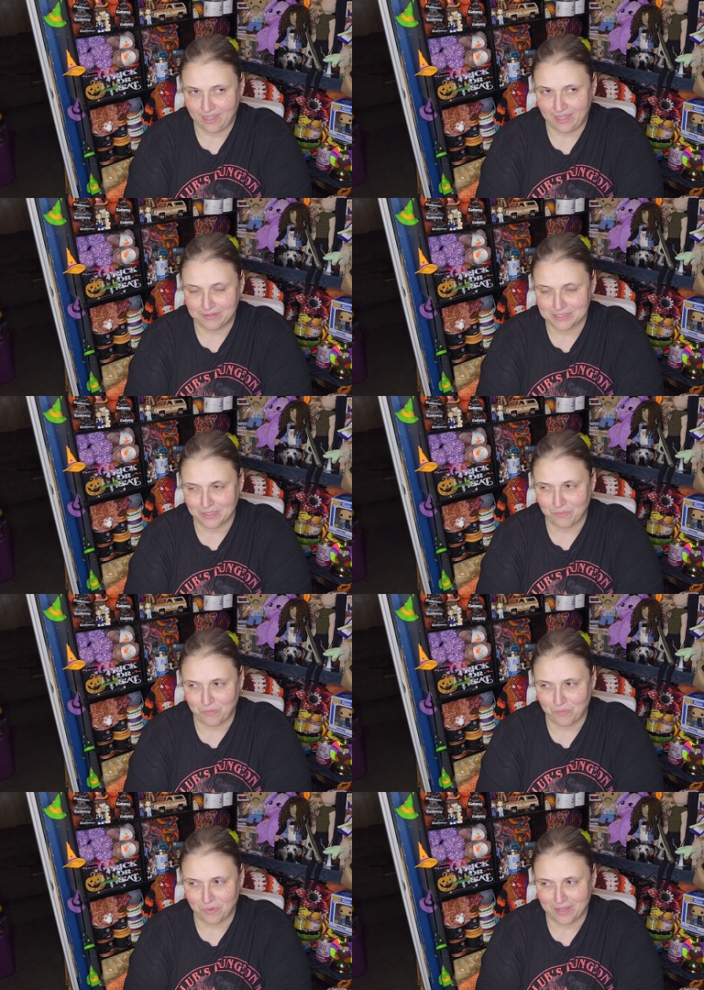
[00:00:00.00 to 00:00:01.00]
And I was like,
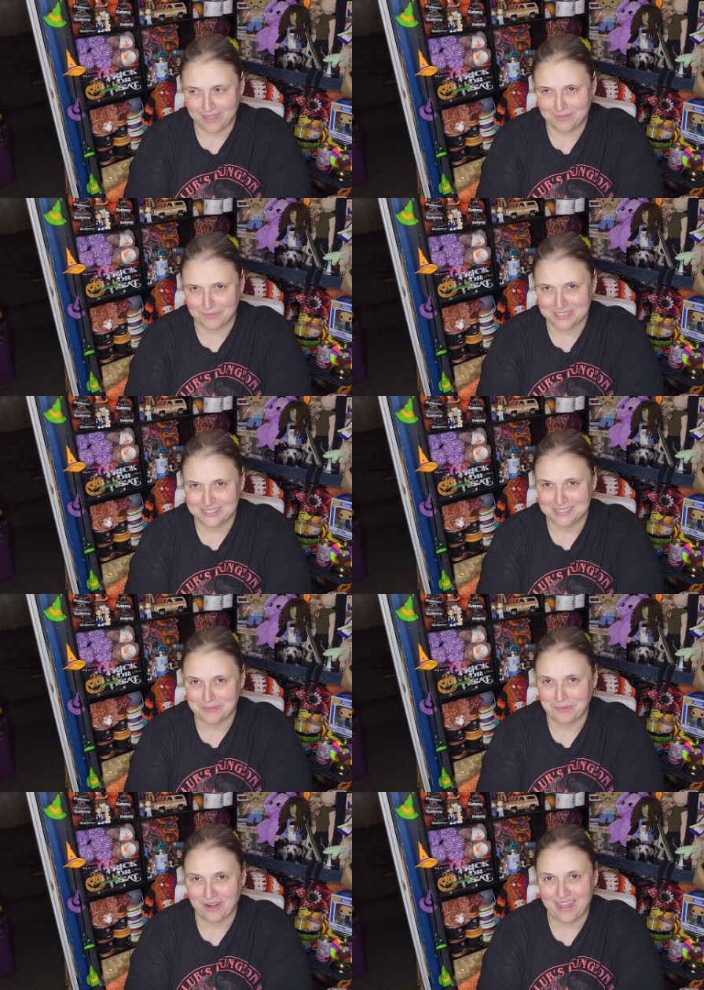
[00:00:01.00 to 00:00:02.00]
What? What's the
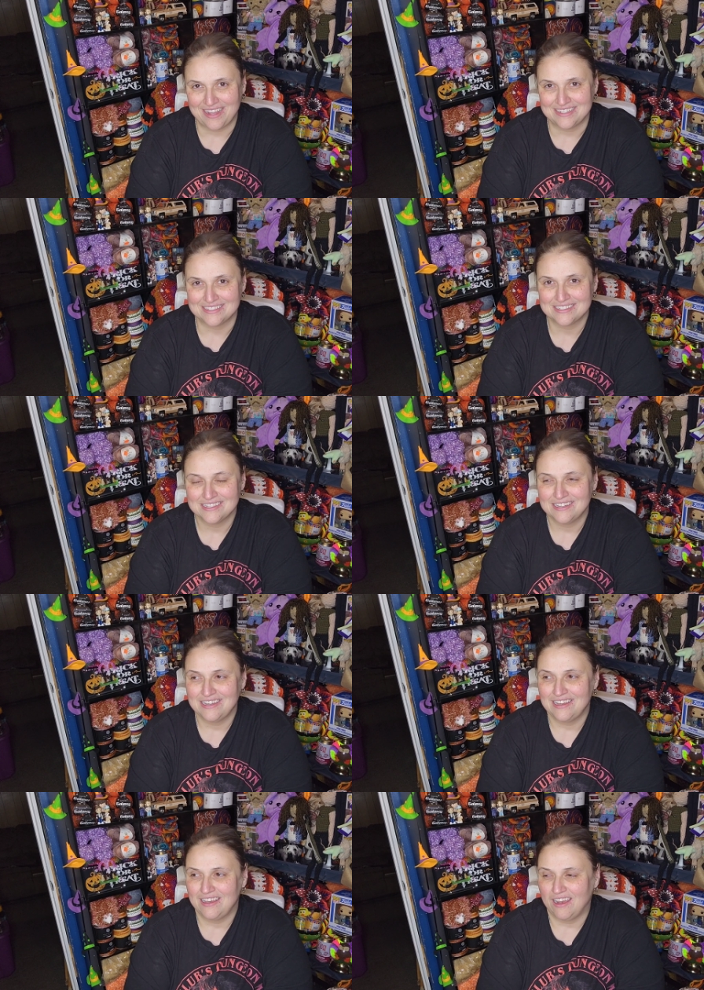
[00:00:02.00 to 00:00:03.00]
surprise?
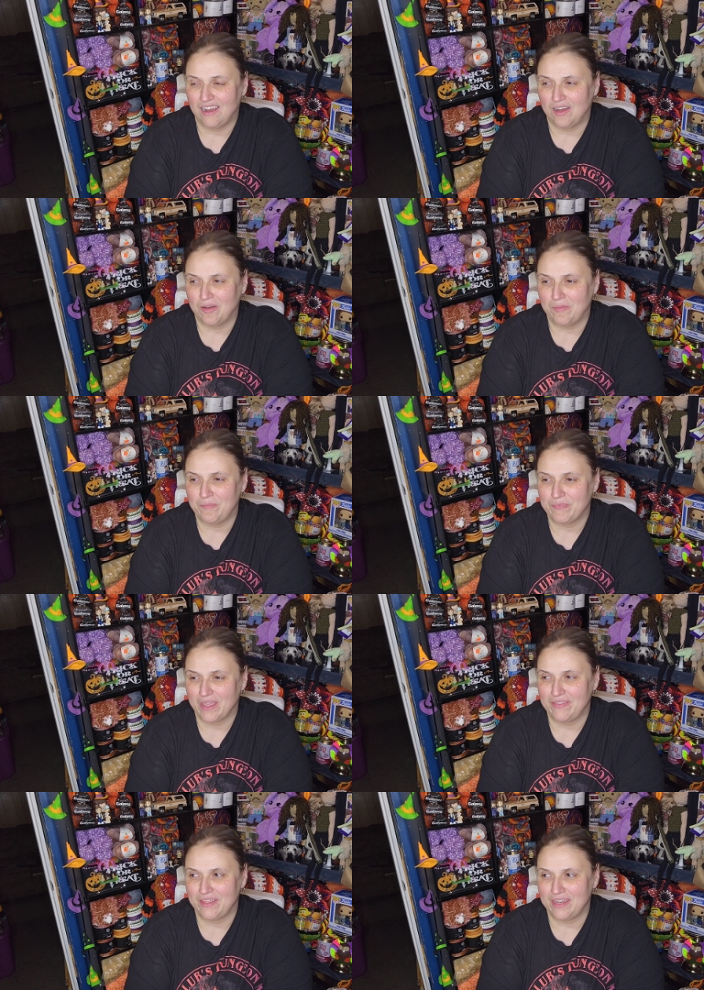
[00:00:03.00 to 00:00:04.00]
Um,
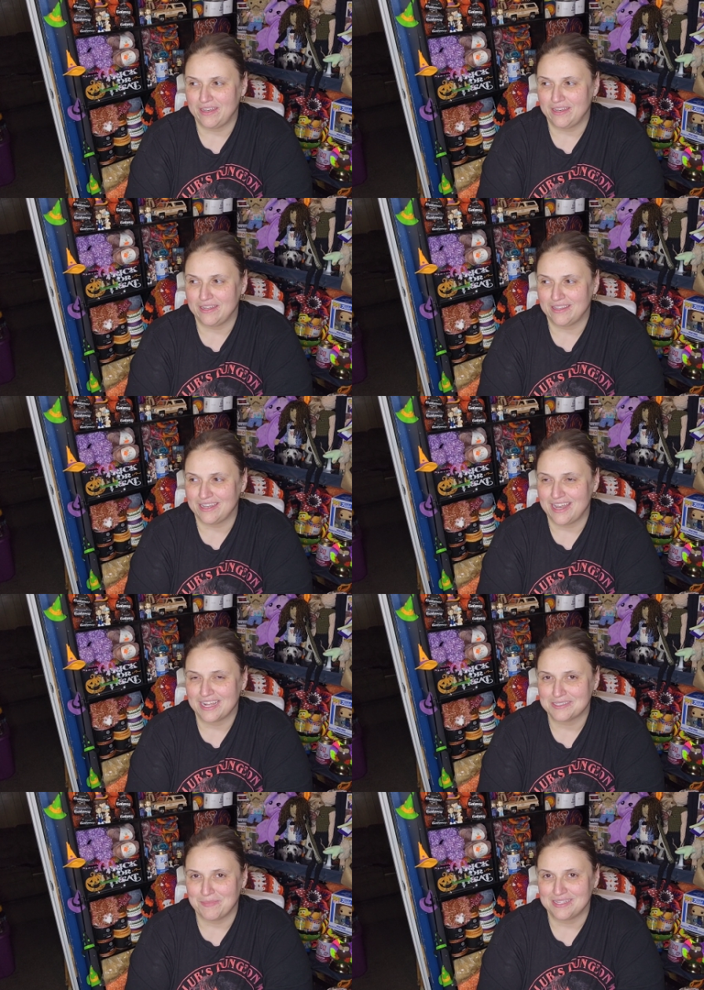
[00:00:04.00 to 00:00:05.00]
and then the
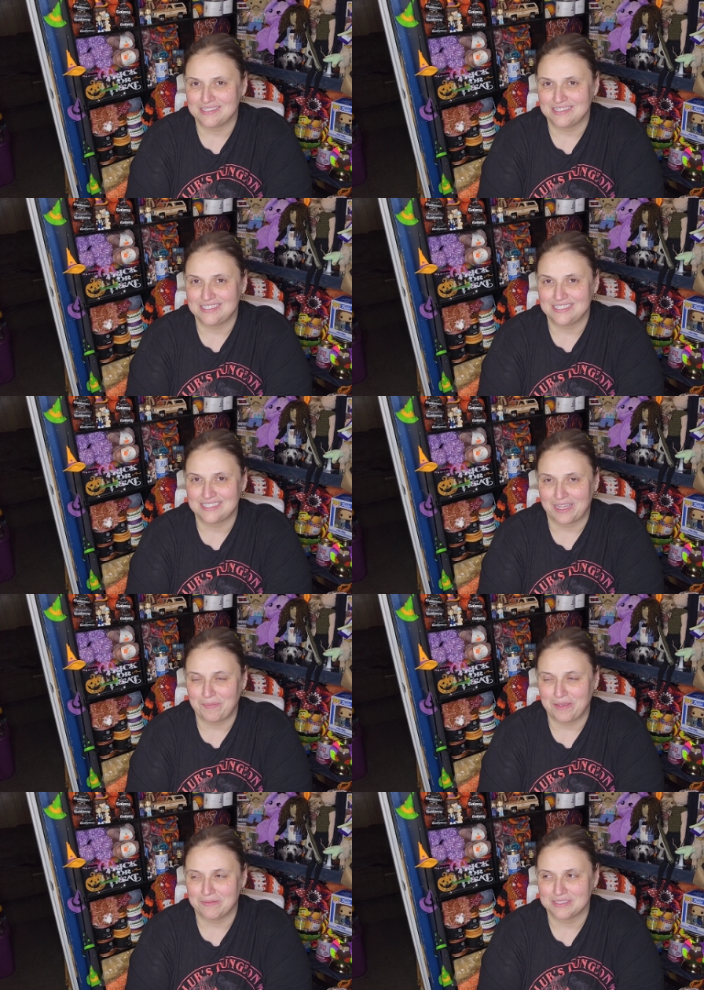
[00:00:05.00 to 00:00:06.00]
next message he sent
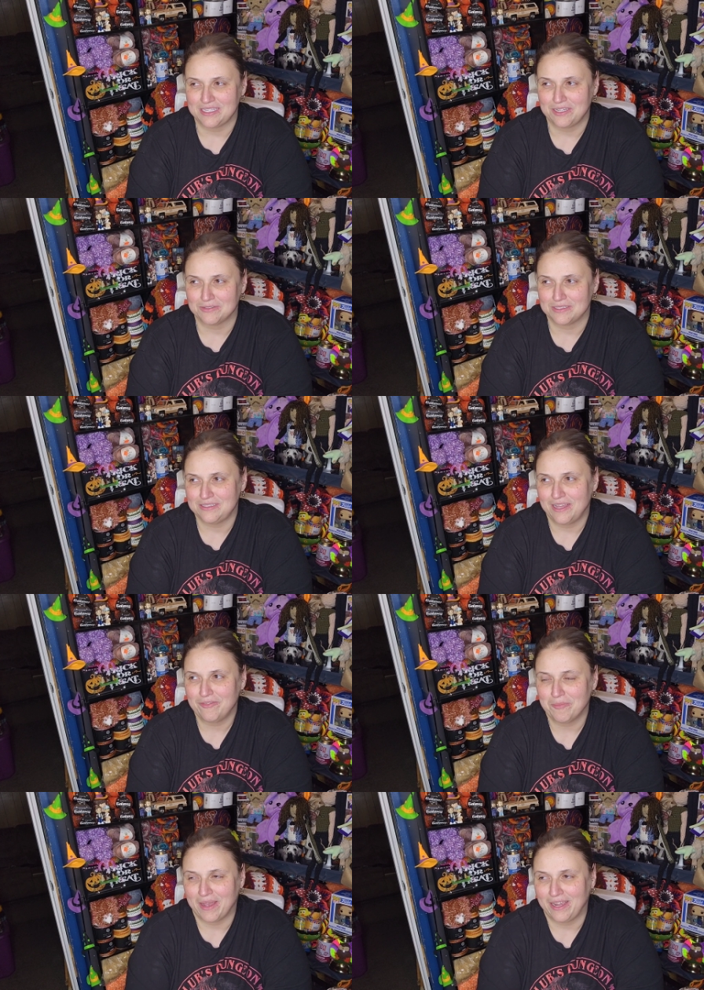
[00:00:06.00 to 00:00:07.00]
me was, He goes,
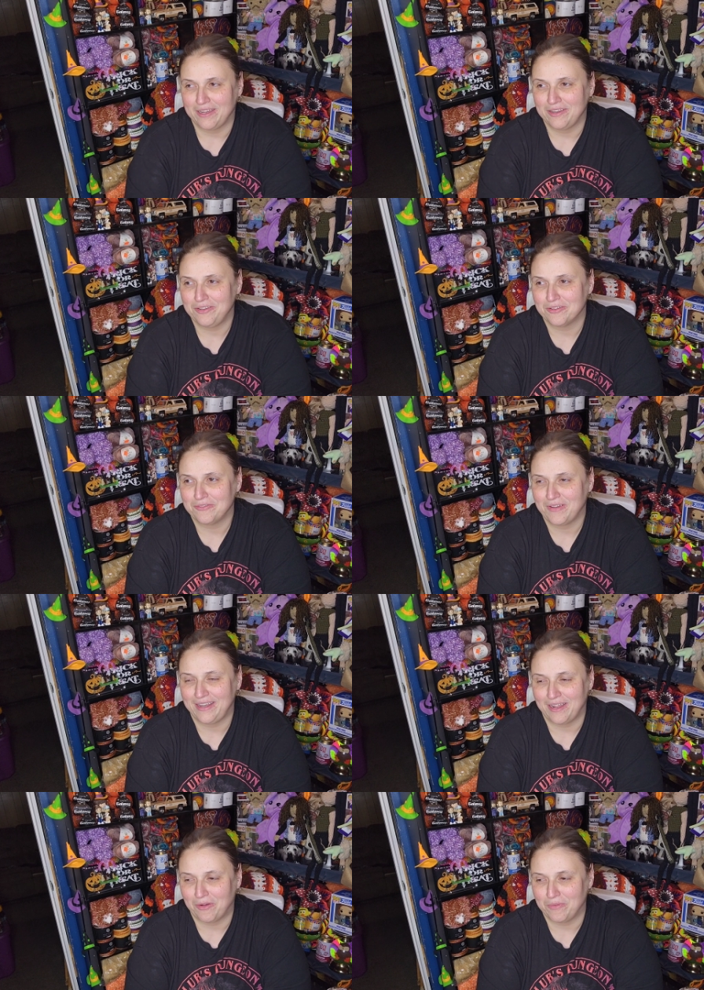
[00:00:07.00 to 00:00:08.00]
Never mind. You'll
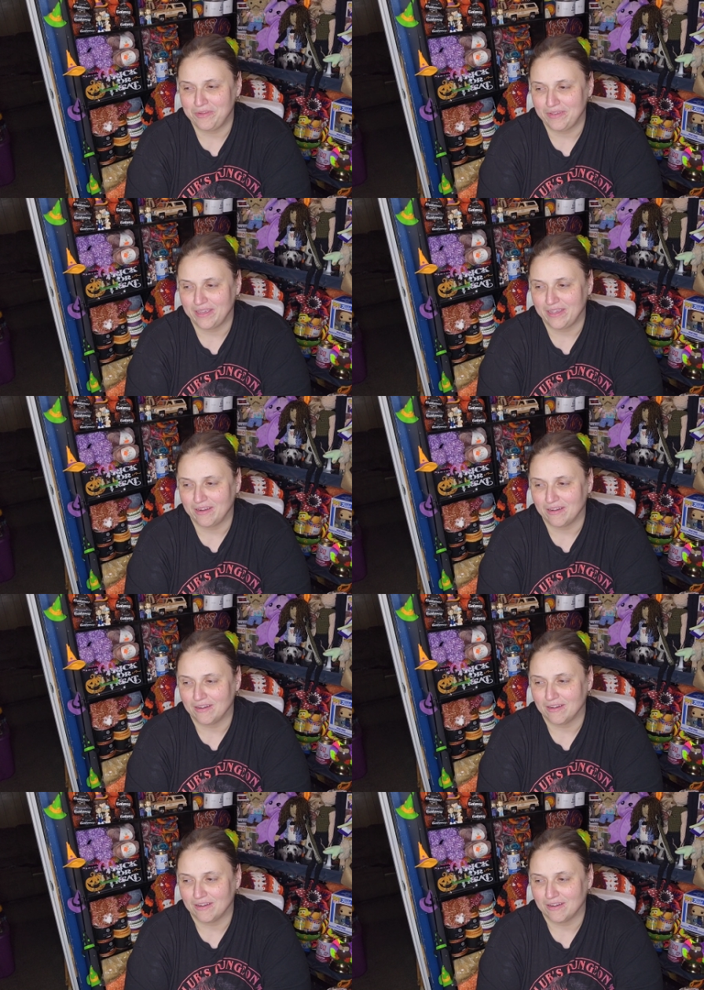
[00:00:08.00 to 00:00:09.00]
find out when you get
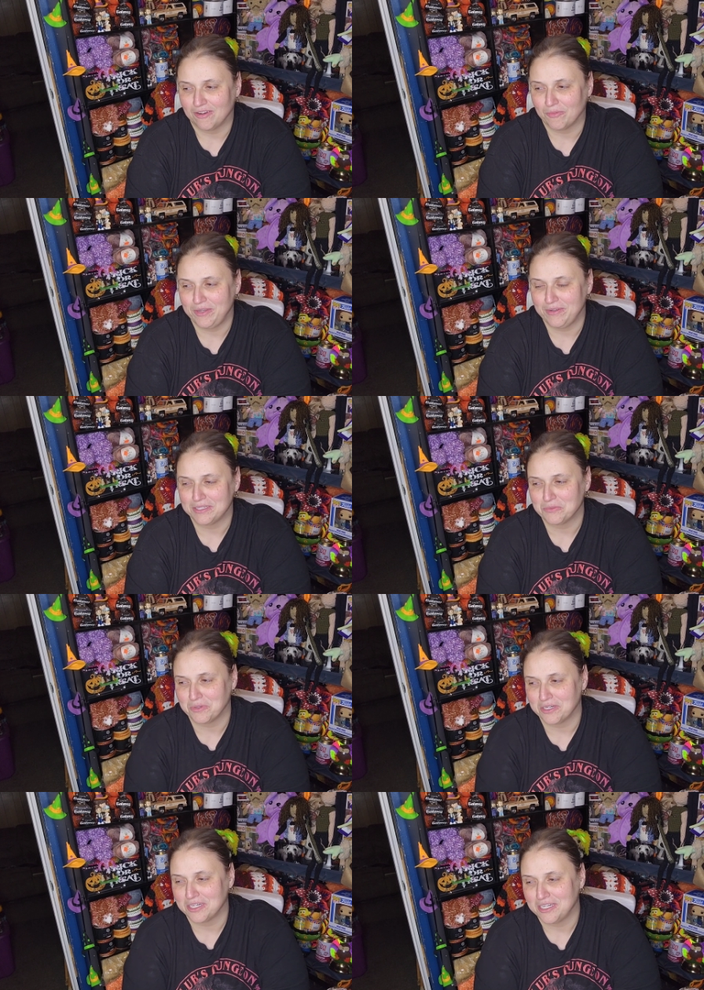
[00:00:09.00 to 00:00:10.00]
here or when you get to
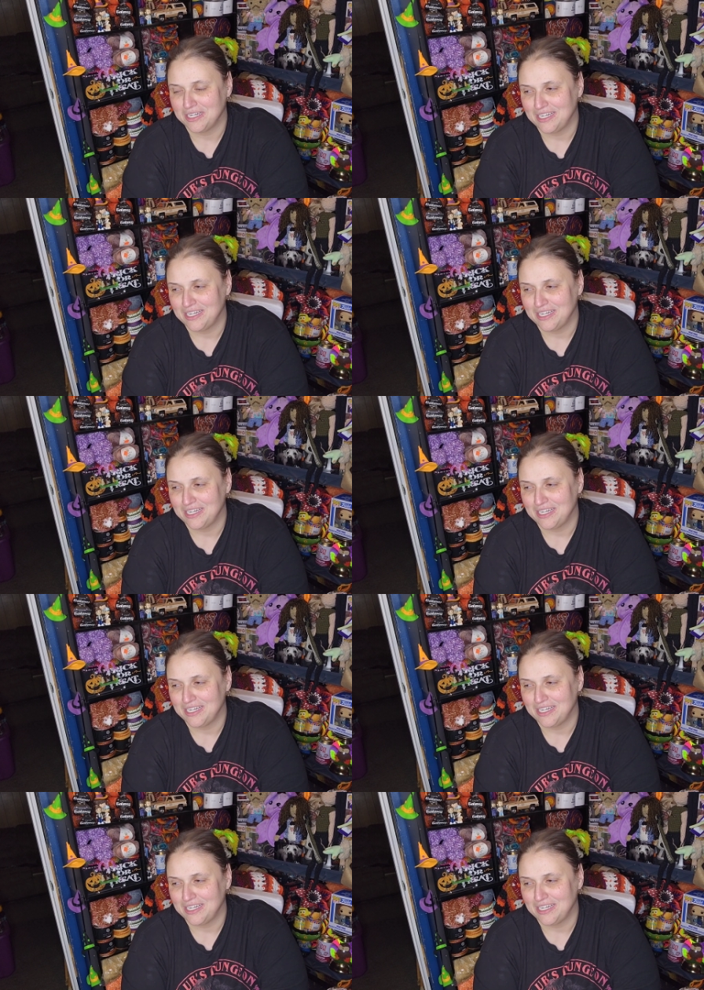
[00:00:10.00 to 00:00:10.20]
work.